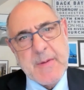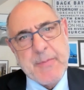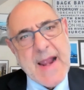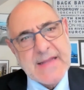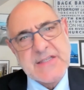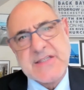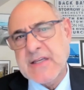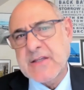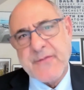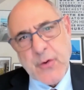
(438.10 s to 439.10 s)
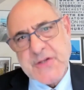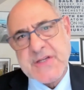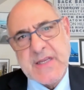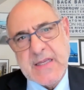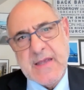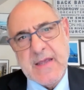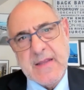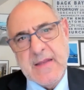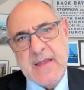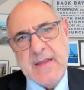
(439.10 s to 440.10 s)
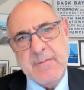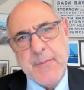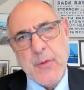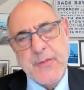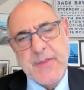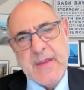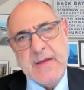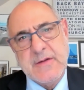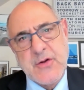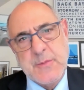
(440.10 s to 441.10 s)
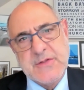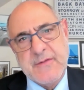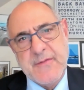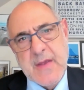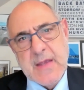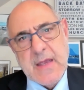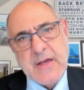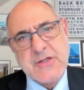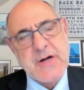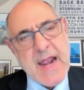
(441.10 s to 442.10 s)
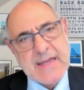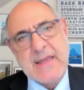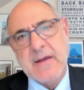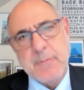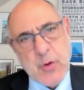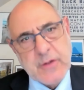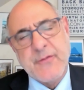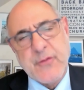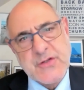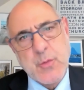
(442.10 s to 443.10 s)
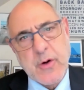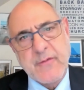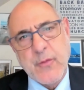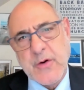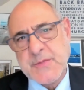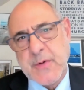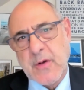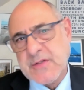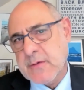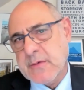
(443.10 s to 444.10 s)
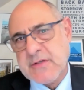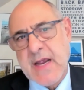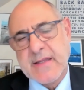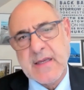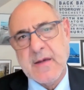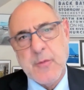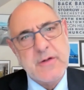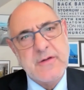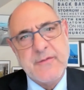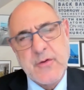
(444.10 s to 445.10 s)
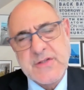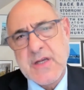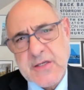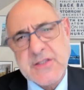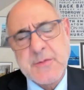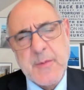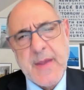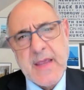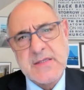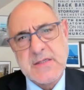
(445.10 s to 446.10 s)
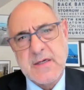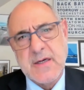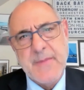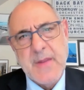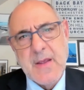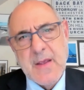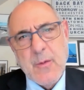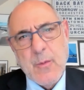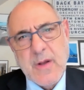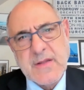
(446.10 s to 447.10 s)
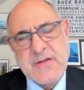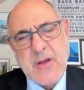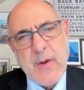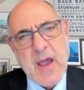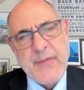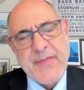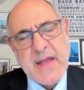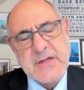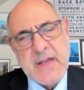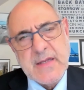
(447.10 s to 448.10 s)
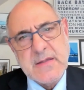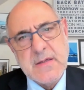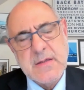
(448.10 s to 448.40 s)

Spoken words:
practicing diversity in both in terms of attracting a more diverse workforce, but also attracting a more diverse customer base. What's going on with that trend?